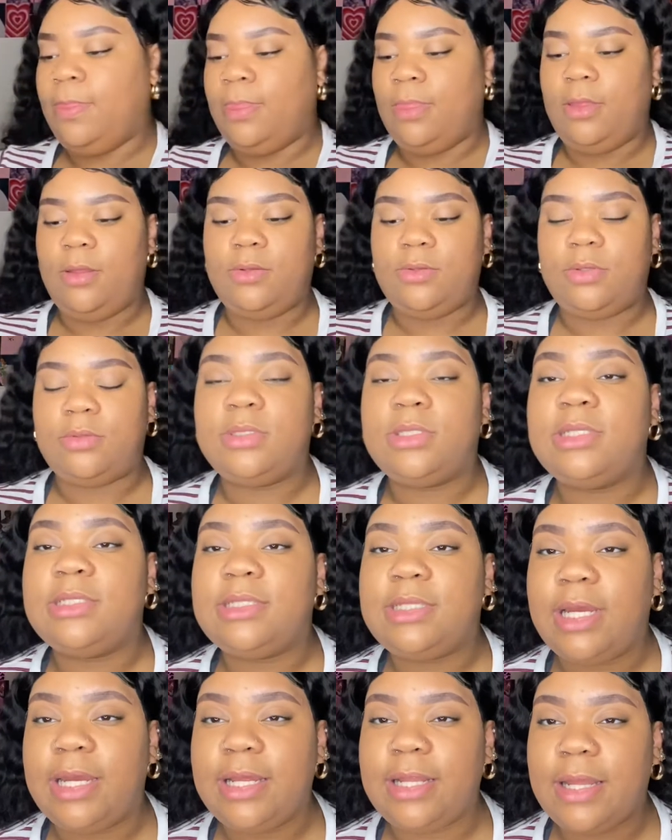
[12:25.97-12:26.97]
So I'm just gonna
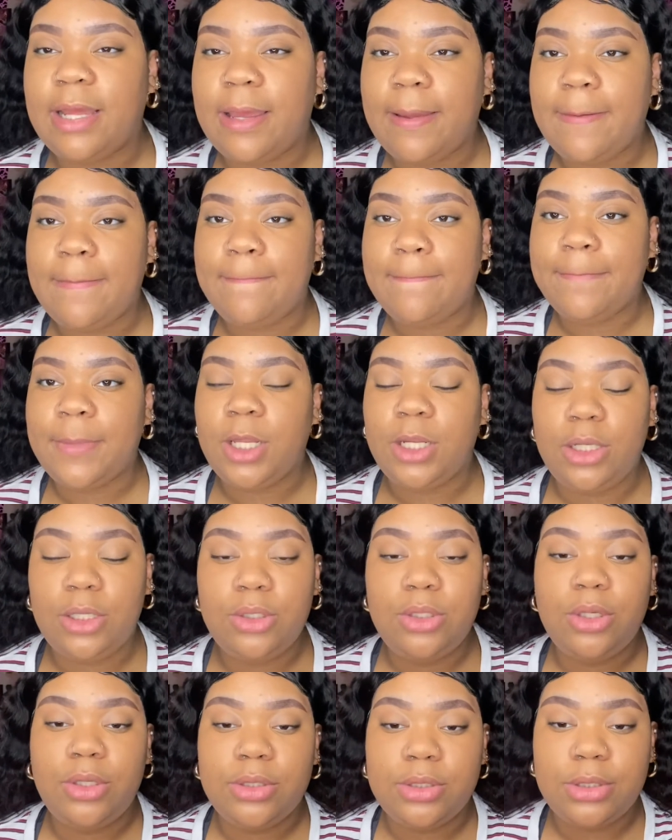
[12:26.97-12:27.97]
take that. A
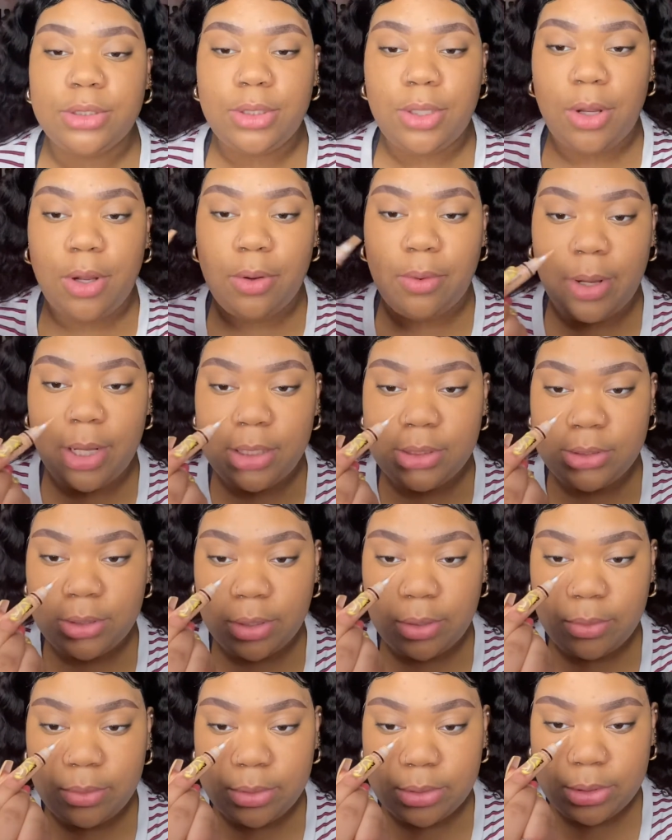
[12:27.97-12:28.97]
little goes a long way, so I
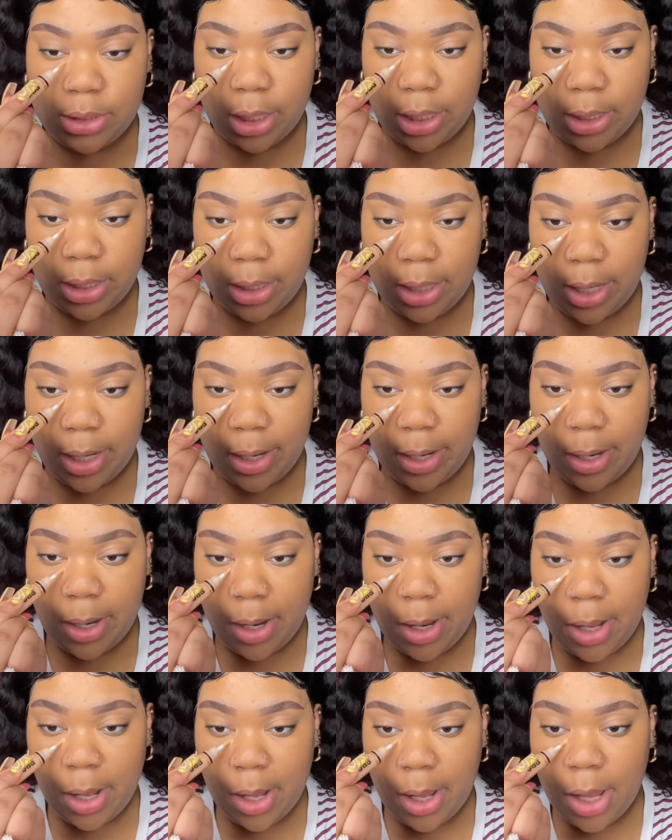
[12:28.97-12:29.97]
don't take a lot.
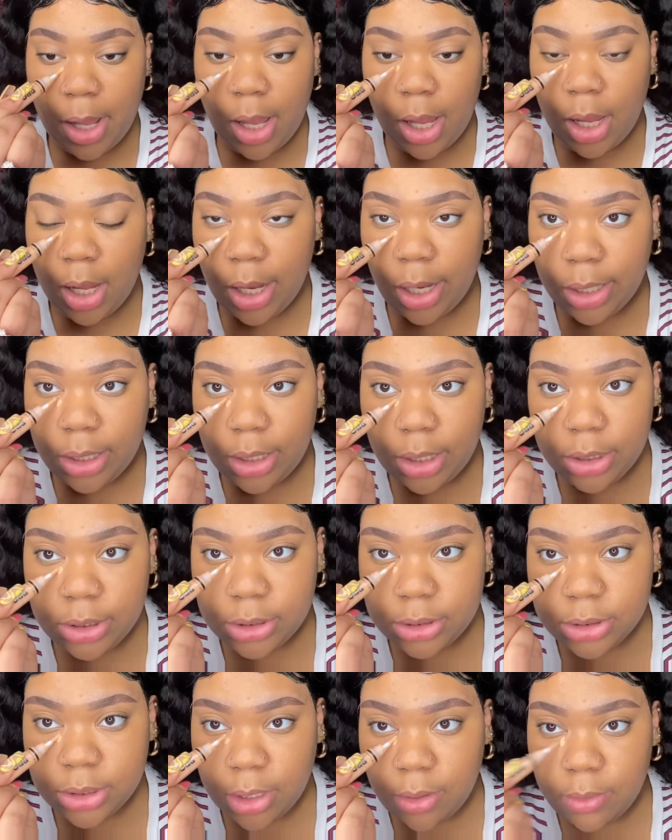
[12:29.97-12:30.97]
And I
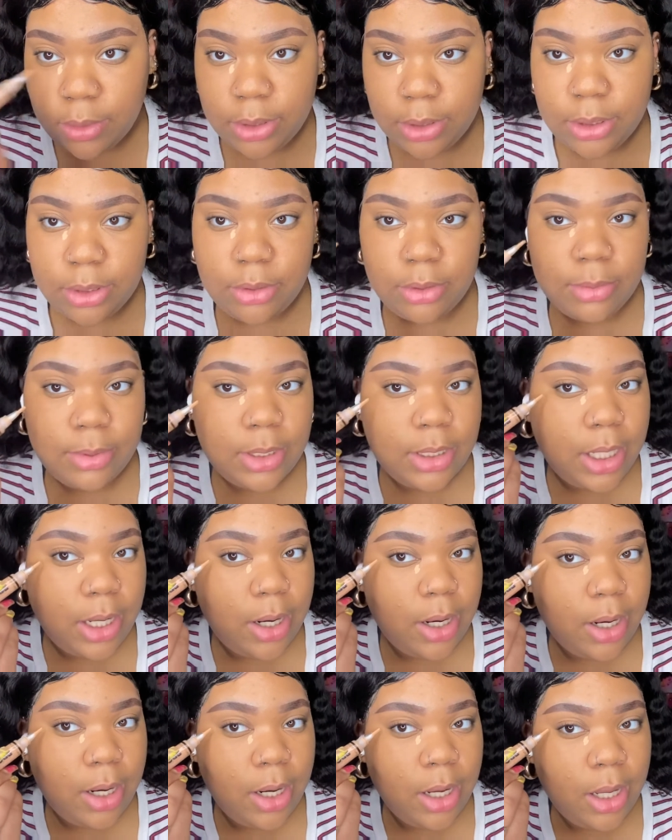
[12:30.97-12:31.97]
just go a little bit
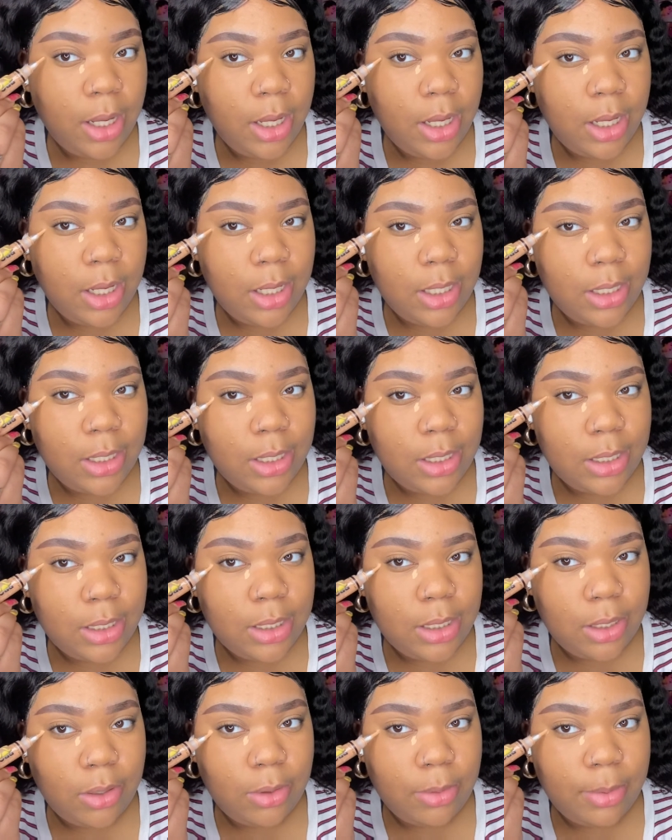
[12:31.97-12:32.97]
there, and then a
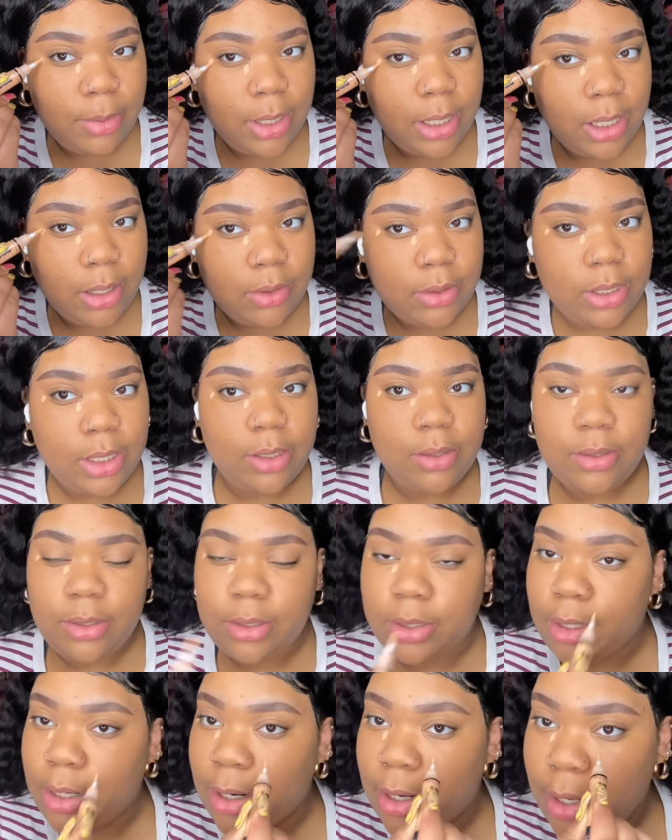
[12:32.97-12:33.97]
little bit out there.
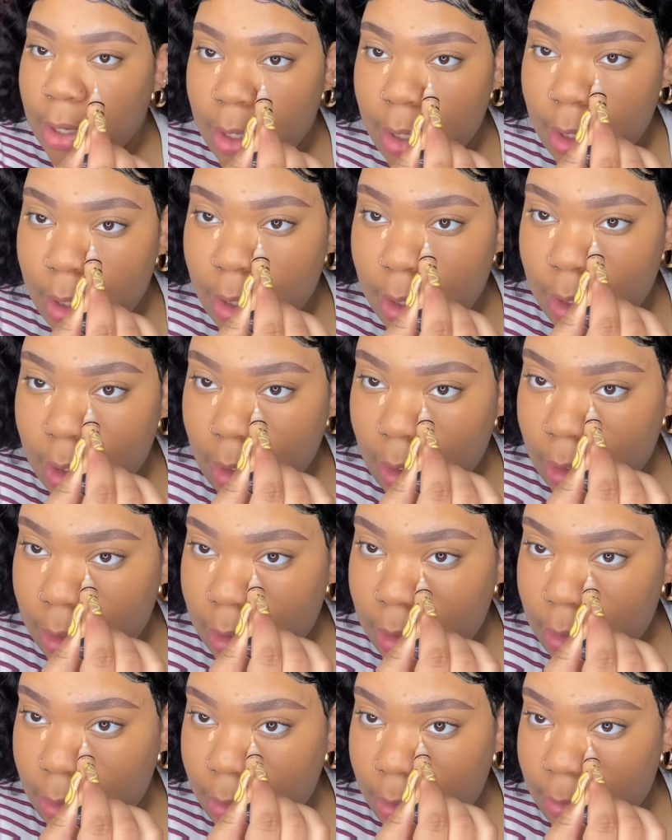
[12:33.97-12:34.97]
A
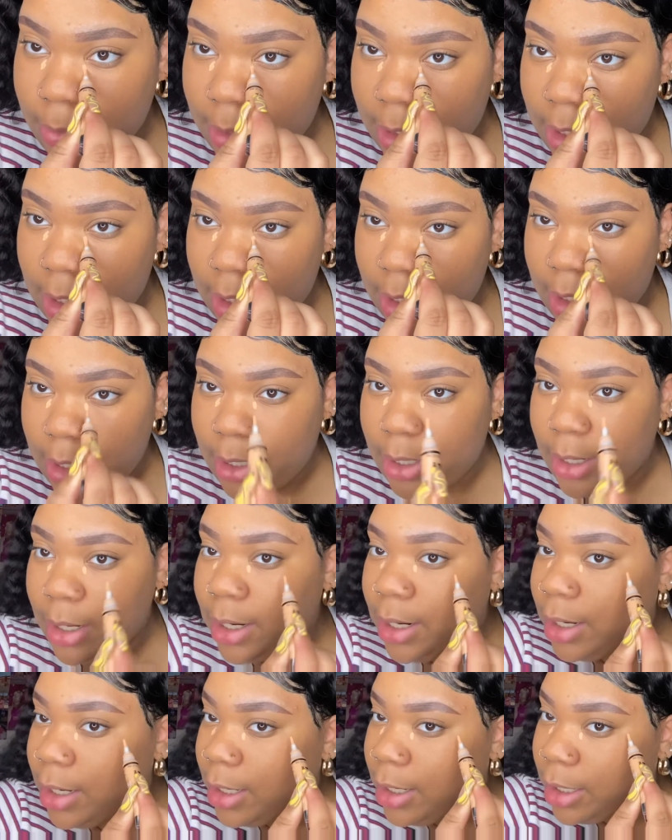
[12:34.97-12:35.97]
little bit here,
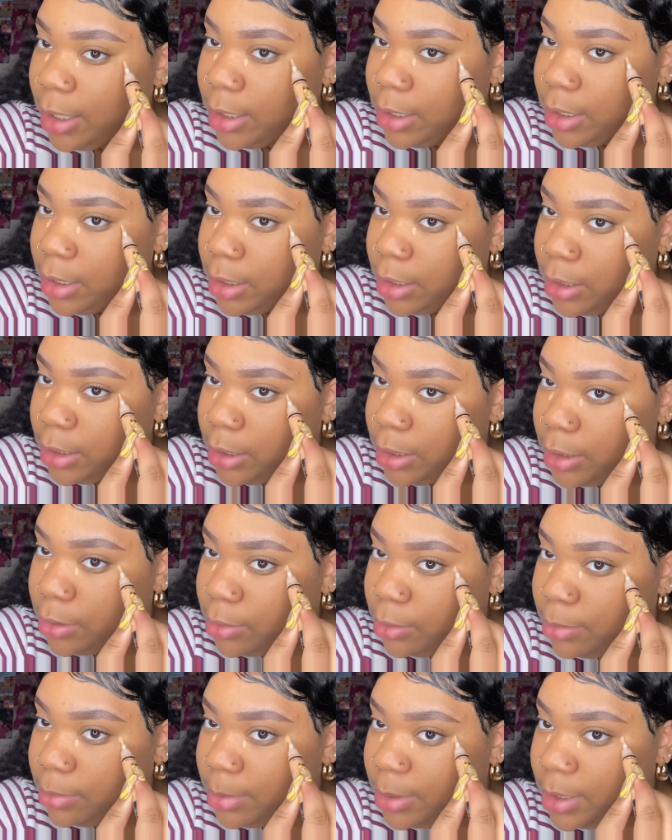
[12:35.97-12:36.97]
and then a
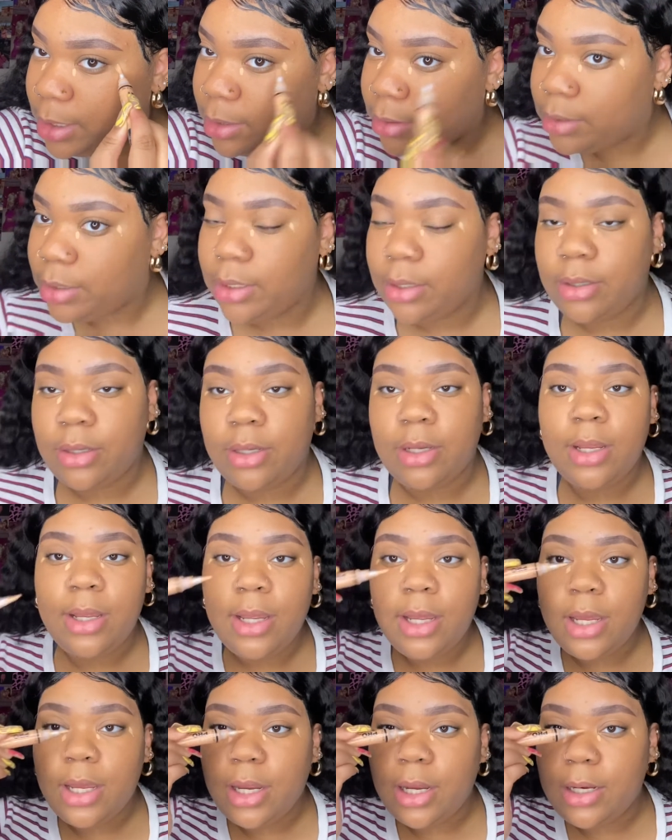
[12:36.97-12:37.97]
little bit out there.
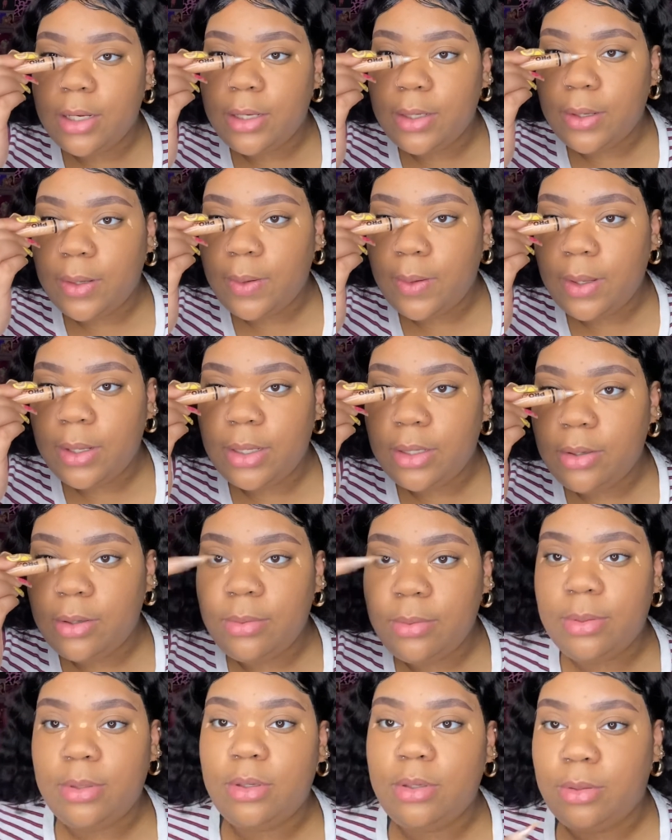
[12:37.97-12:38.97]
I do a little
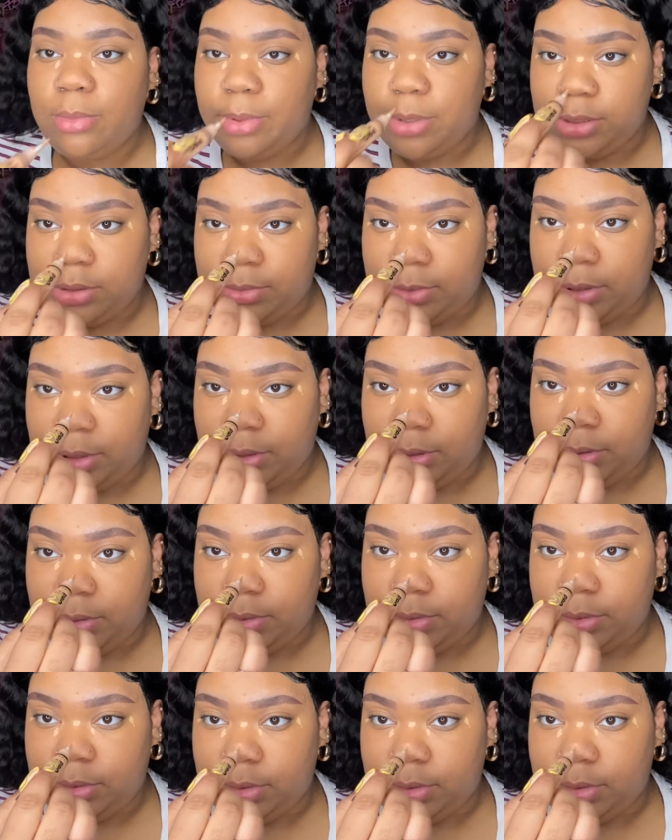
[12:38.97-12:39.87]
bit on the bridge of my nose.